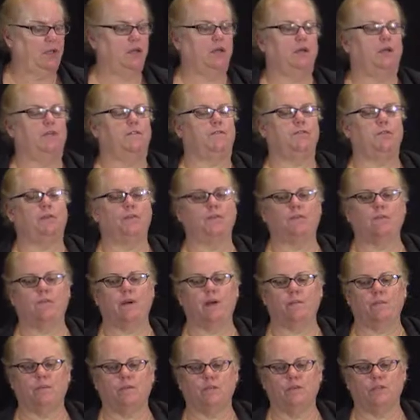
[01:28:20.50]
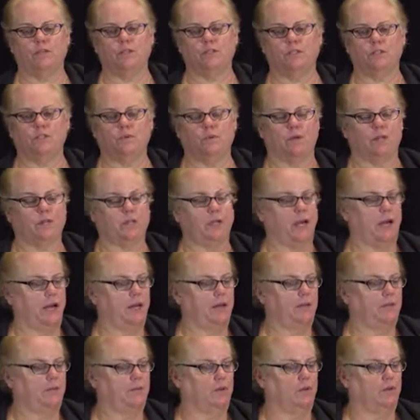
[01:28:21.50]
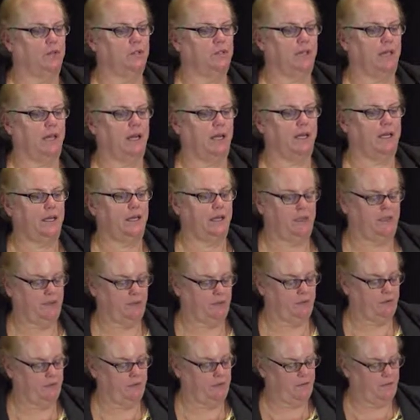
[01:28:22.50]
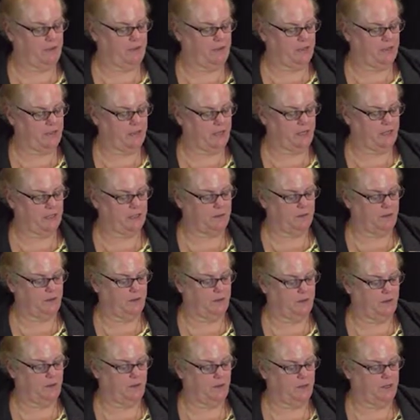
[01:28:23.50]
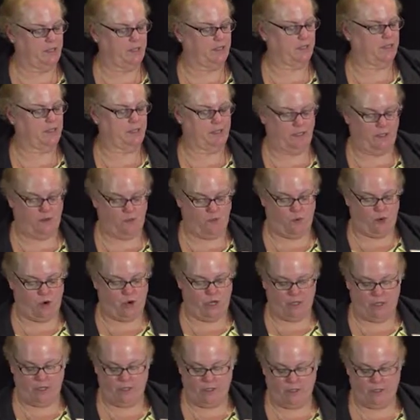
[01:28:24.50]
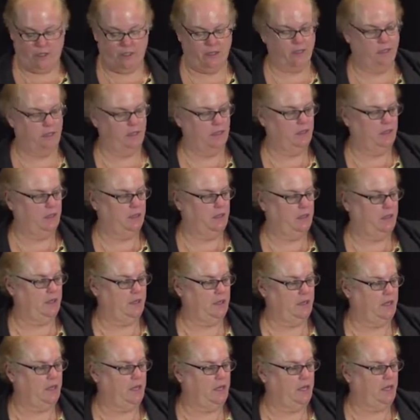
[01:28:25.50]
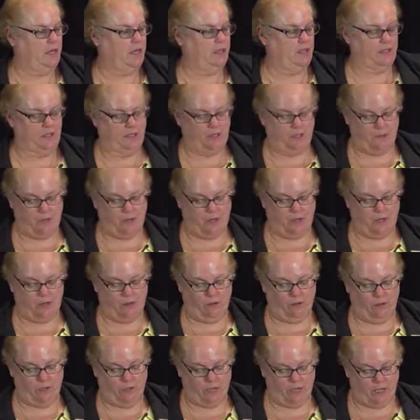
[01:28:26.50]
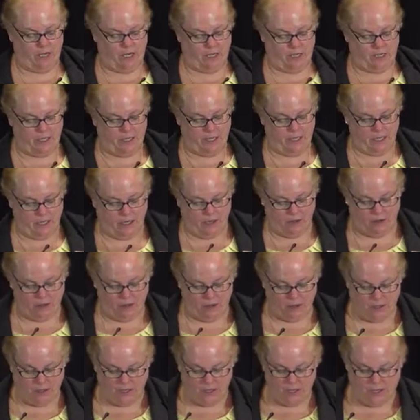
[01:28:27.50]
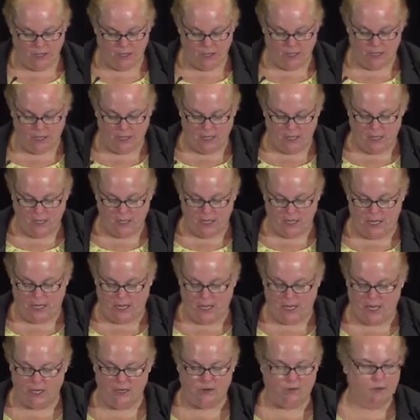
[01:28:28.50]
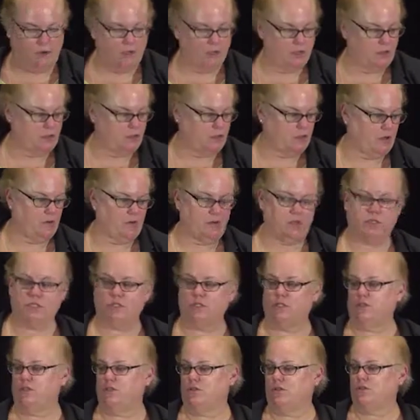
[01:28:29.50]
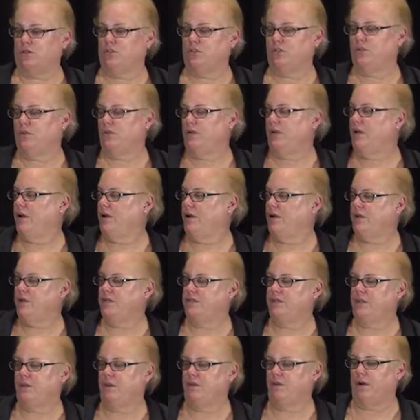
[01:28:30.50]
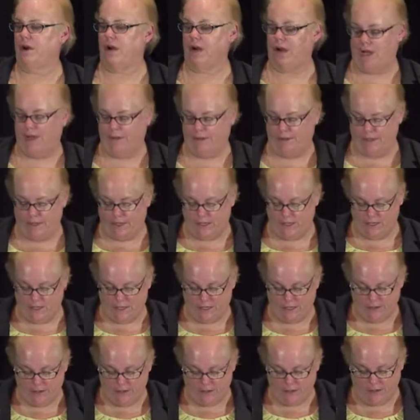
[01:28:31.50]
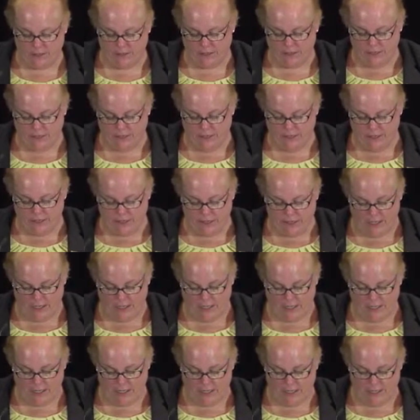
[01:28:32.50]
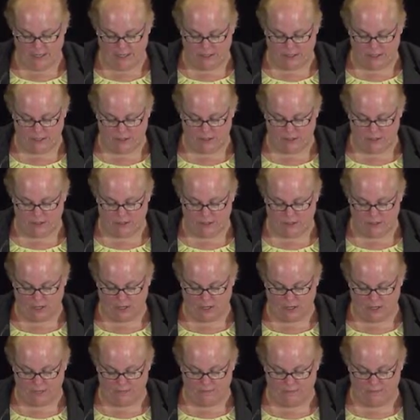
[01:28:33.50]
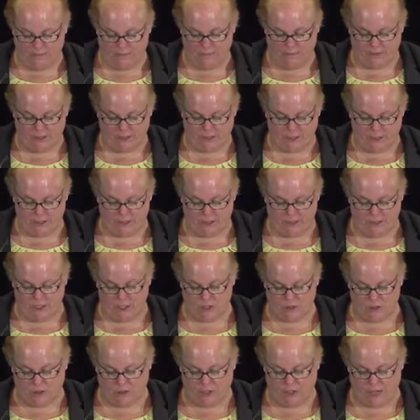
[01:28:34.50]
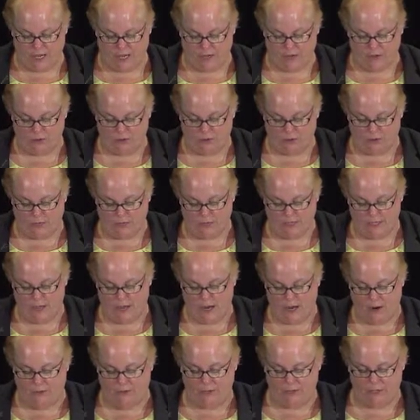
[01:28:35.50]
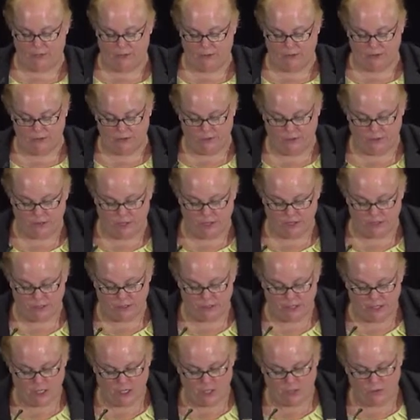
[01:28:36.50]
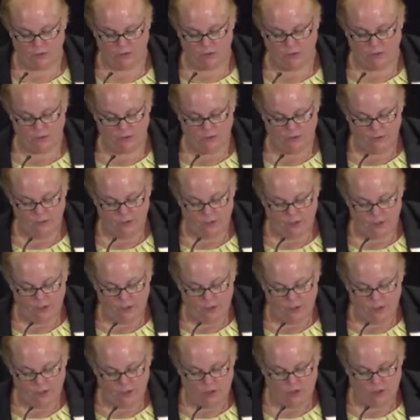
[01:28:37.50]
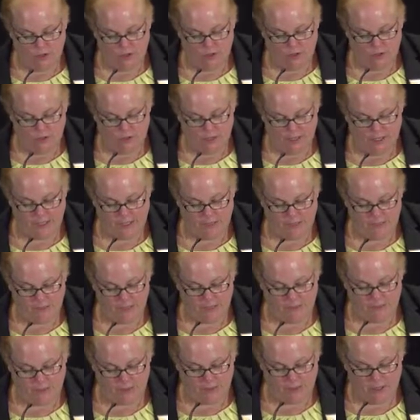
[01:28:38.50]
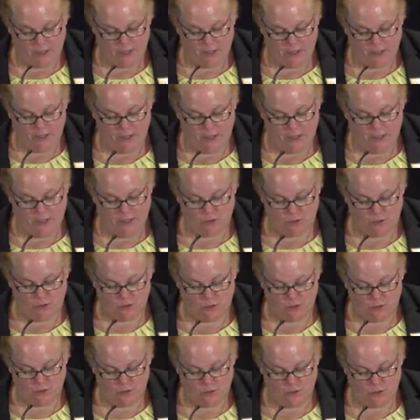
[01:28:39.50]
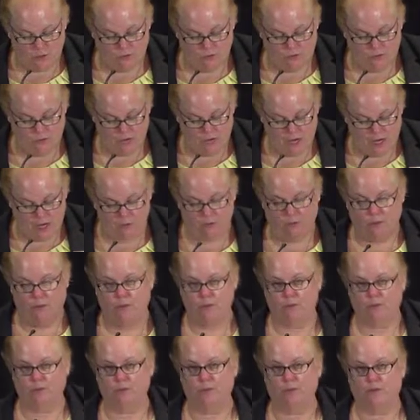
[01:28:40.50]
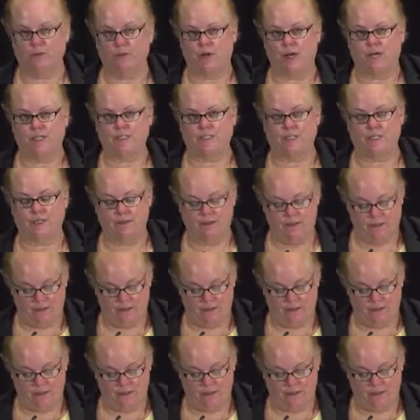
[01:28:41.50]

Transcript: If you remember, this is what the item looked like on the previous assessment, the OASIS C1, and this is what it looks like here. And what you'll notice is there's 2 areas that are highlighted here. And then these are the unstageable categories now include unstageable, known or likely, but unstageable due to non-removable dressing.